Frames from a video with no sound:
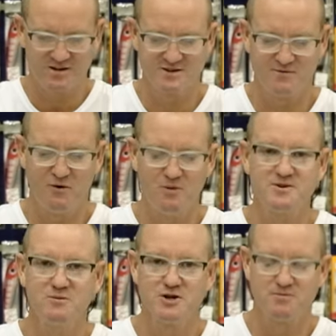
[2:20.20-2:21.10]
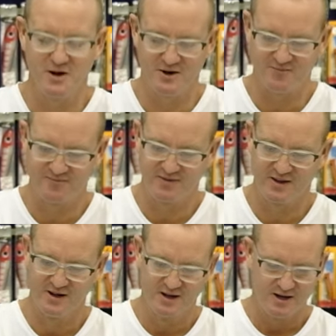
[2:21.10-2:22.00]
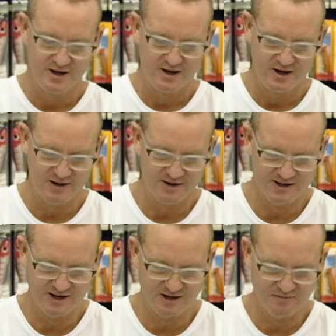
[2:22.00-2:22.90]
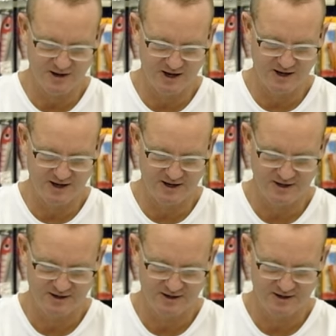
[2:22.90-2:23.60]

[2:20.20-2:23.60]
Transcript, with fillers: It forms a wishbone. I then take my